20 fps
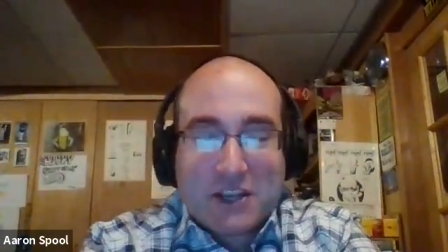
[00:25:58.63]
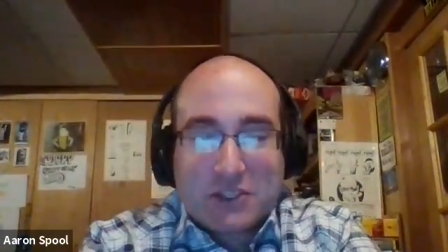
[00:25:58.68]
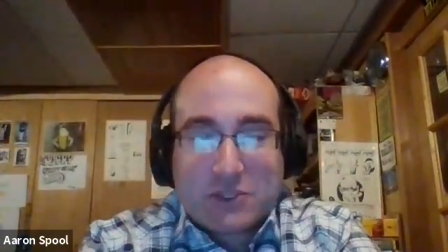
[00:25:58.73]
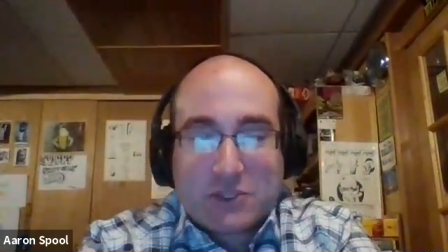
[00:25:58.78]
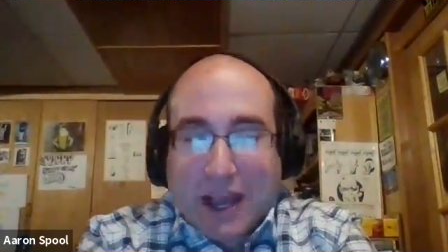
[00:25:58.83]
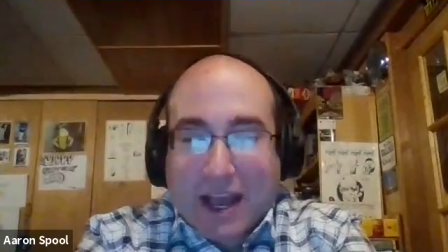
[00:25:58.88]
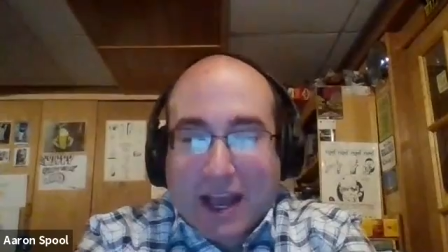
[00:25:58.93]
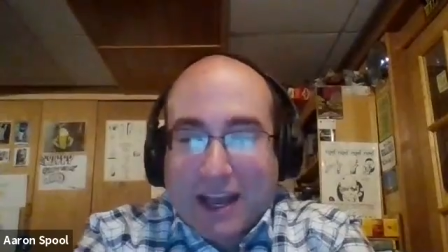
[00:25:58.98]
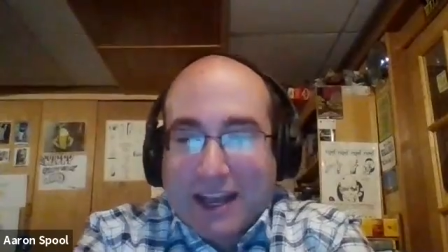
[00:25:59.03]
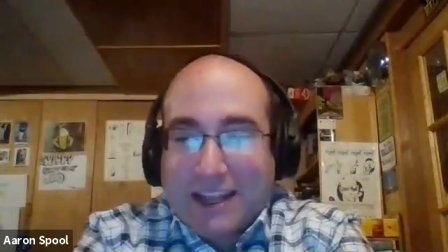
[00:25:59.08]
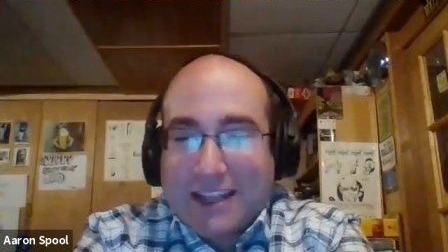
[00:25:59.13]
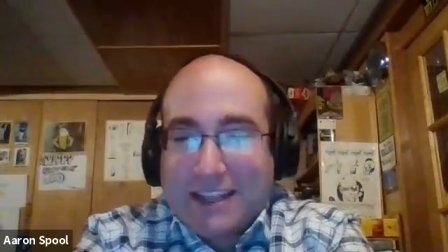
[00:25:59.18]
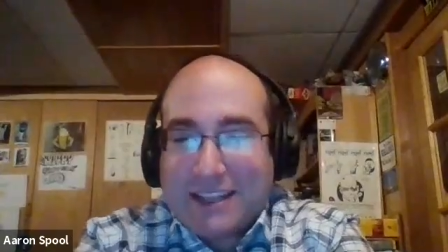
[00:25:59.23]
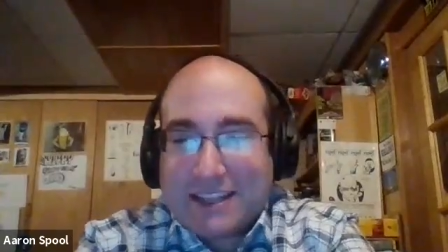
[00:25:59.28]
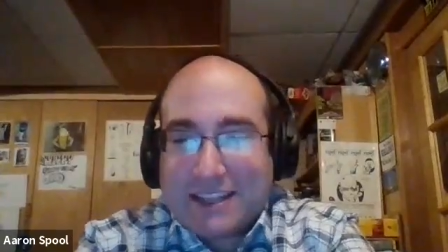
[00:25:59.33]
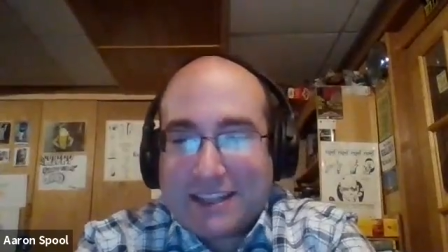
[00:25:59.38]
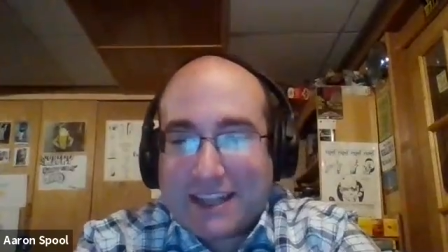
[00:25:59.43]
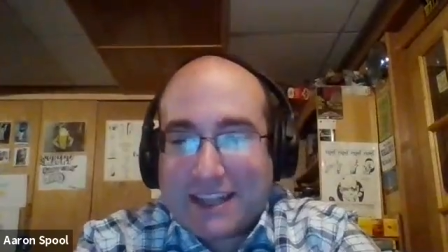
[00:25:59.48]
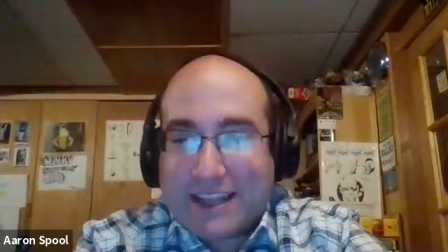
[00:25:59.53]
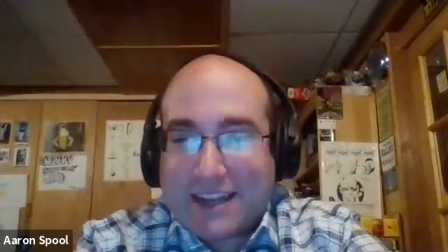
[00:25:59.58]
so how,
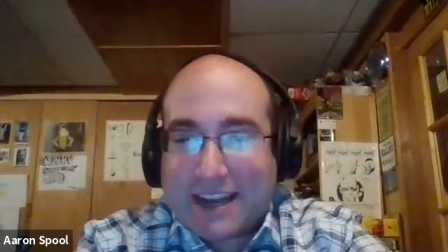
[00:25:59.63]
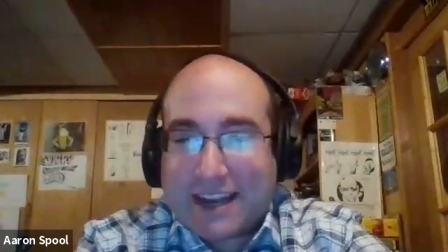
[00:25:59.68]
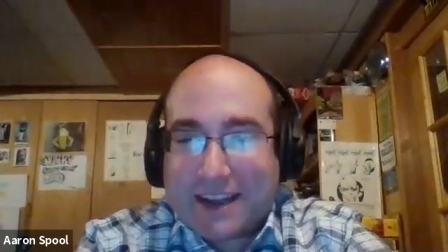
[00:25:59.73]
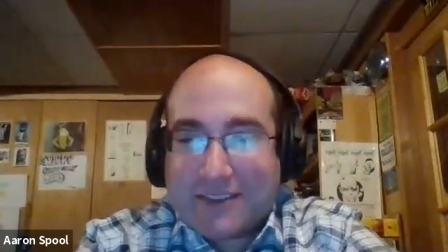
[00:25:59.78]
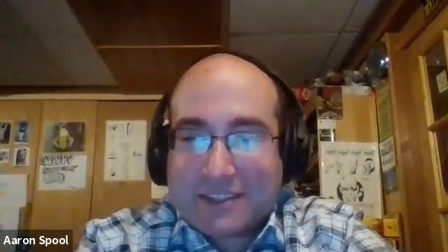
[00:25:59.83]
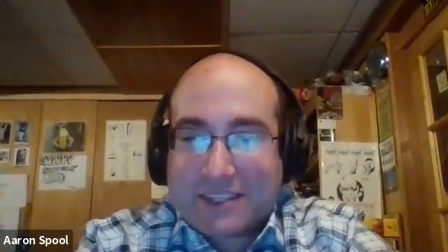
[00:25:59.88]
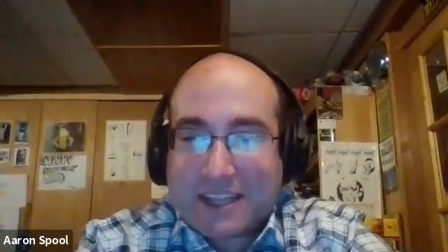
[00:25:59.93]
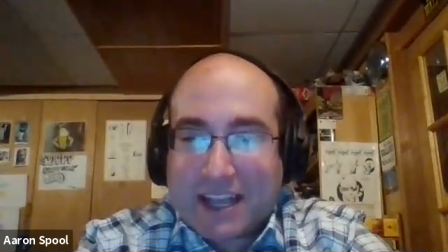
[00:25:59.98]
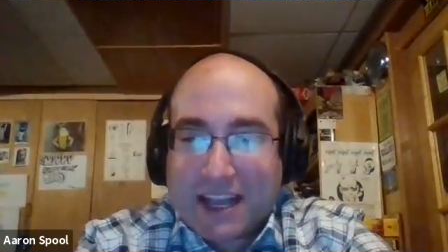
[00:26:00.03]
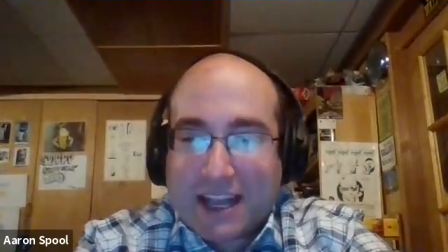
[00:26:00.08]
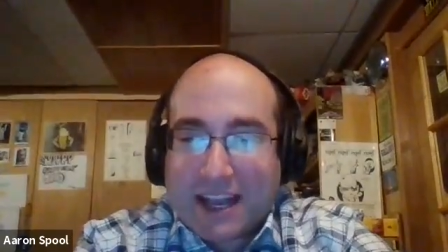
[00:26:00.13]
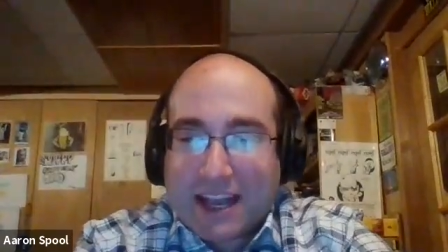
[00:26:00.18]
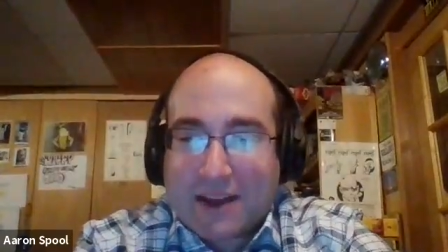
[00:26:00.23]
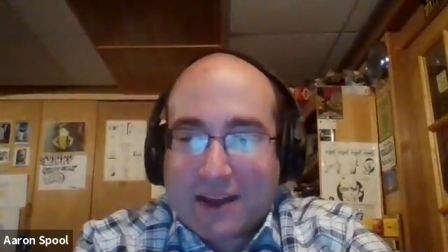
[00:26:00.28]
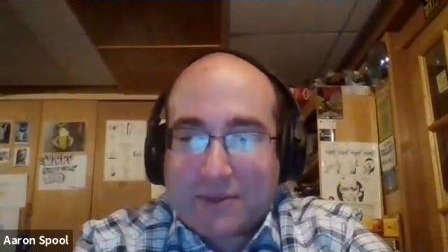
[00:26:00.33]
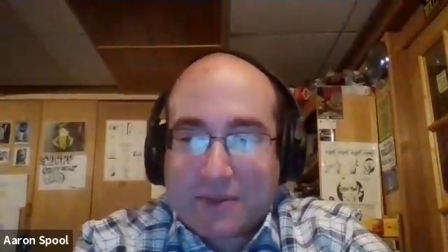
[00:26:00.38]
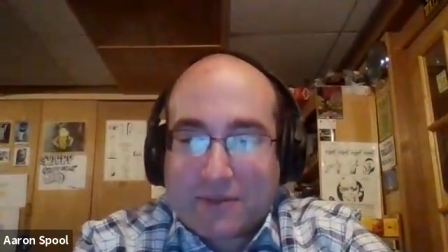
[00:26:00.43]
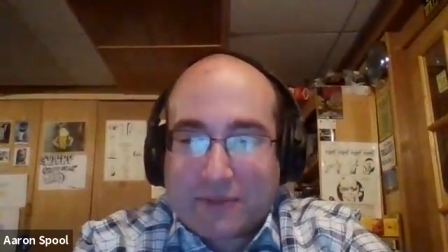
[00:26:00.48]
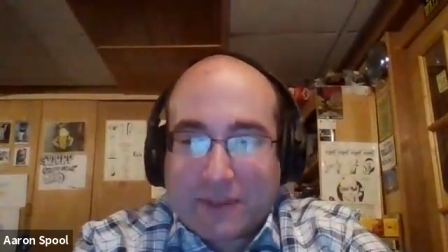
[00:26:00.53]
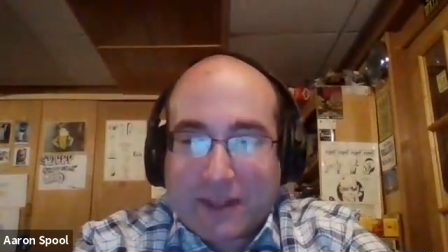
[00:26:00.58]
and I want to say,
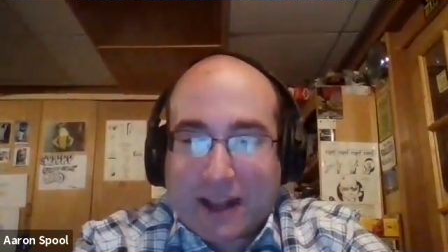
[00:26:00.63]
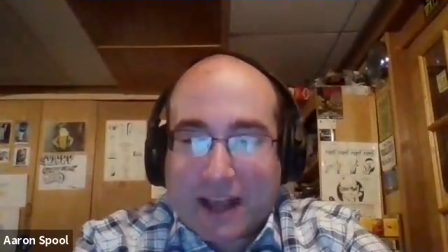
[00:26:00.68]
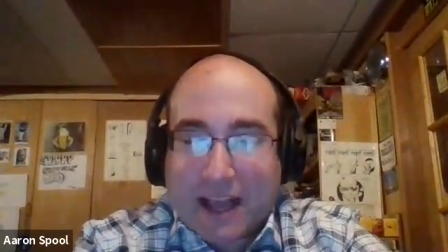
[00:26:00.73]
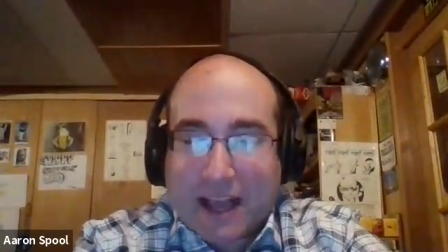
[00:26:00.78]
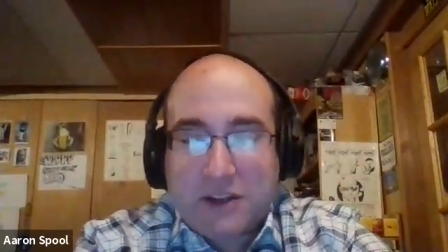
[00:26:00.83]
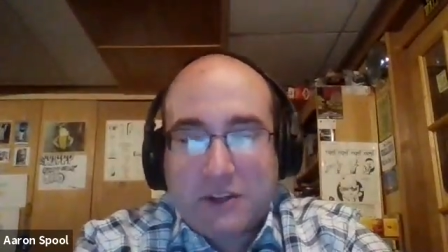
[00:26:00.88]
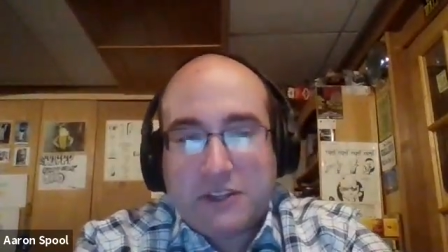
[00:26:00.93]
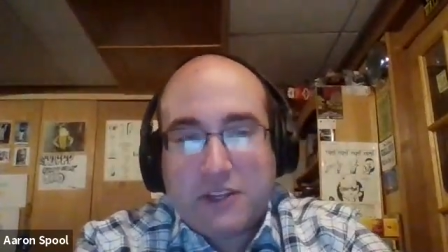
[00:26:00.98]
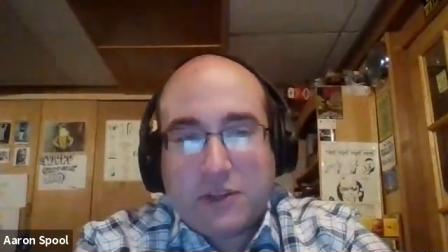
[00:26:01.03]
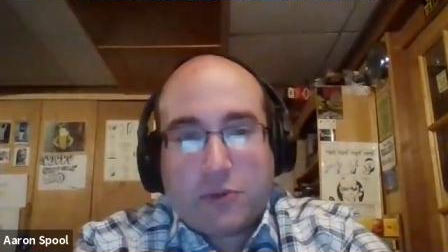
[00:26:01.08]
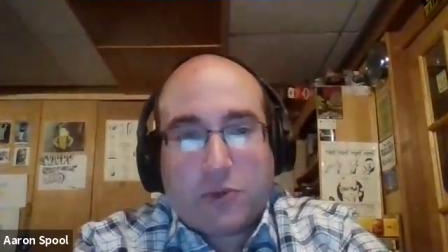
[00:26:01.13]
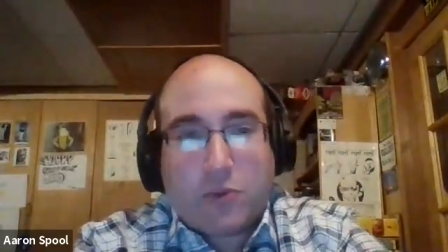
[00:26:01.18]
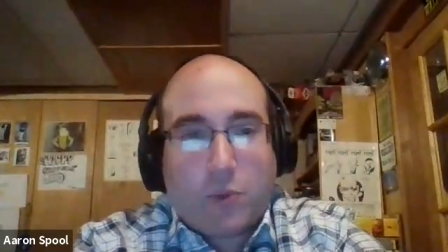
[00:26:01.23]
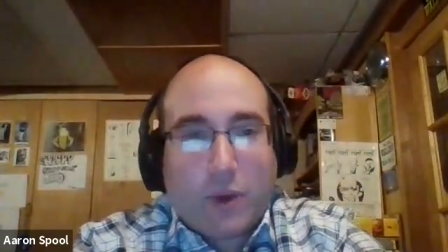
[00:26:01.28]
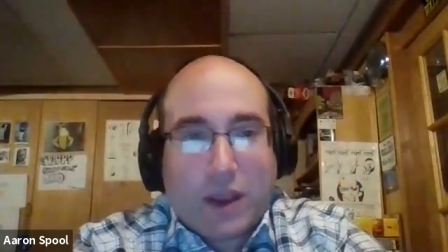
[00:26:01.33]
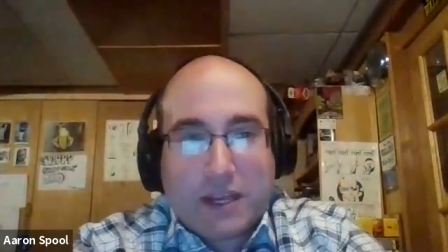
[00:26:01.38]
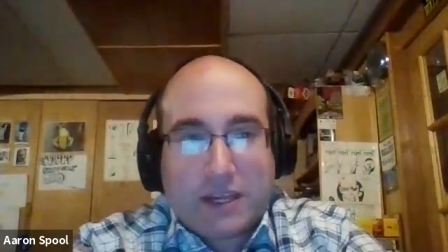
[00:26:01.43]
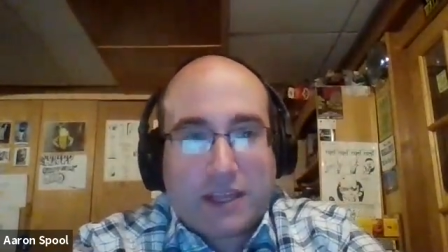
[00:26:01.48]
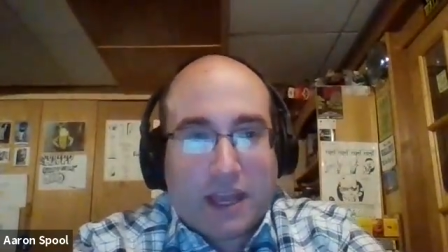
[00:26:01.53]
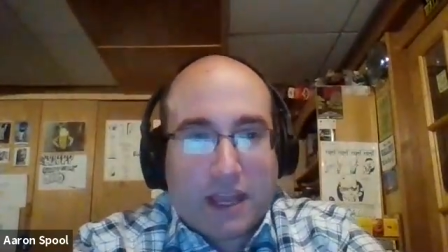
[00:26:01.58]
how do you deal with
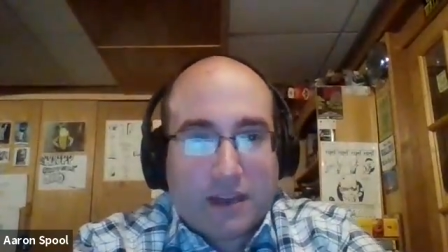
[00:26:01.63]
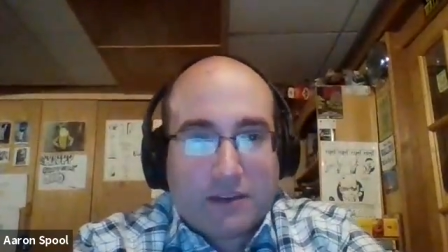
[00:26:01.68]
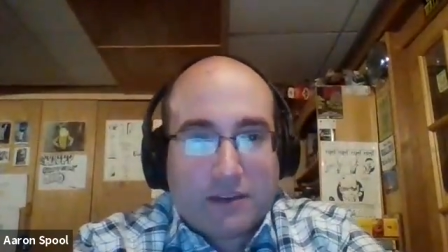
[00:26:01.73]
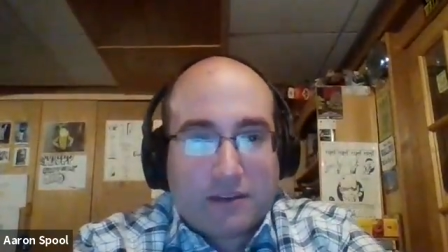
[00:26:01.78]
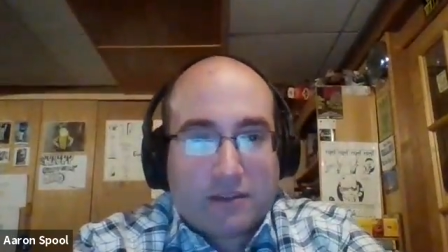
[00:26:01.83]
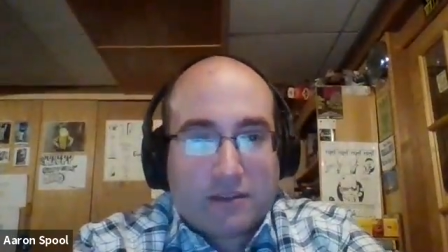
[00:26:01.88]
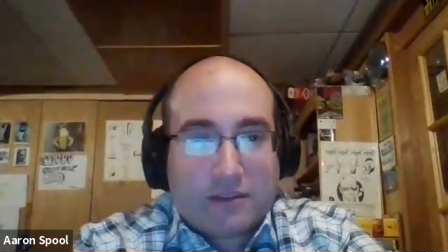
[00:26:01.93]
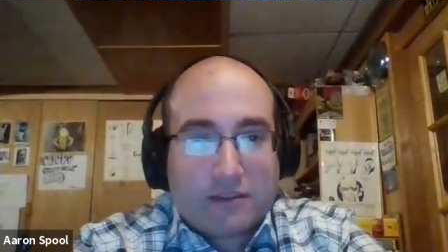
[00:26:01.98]
weight gain?